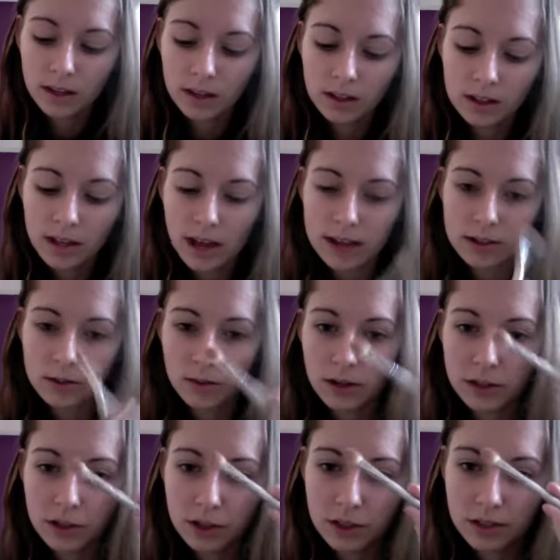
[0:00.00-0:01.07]
yeah, so
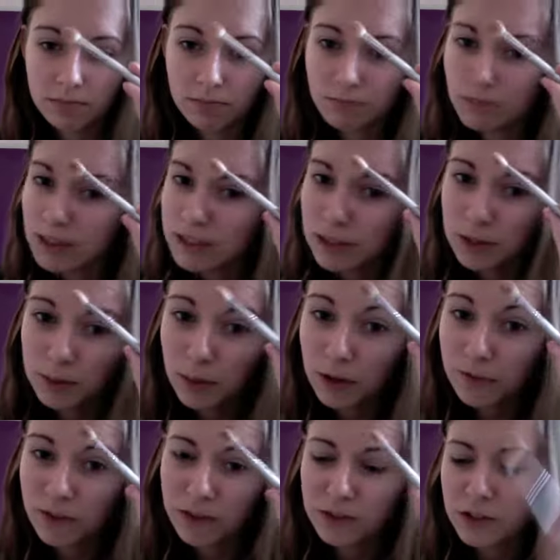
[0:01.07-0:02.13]
this is
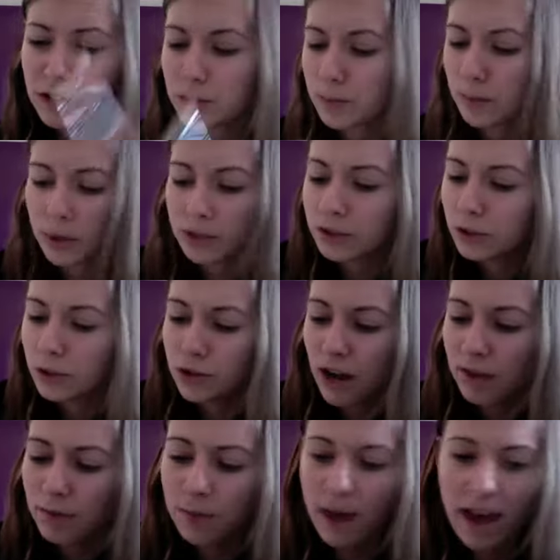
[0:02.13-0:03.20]
perfect. Just put in your
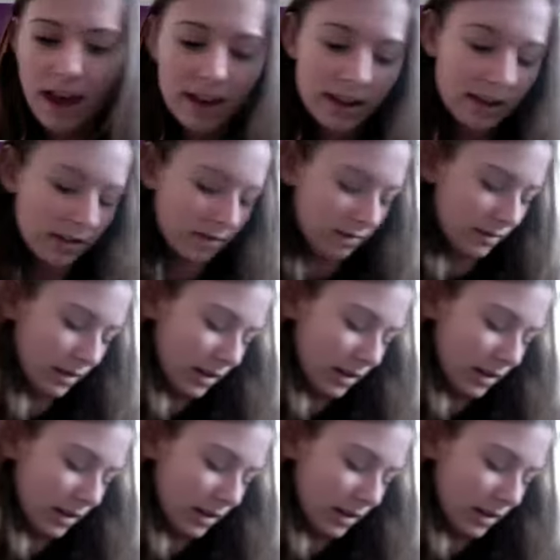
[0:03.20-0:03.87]
travel bag and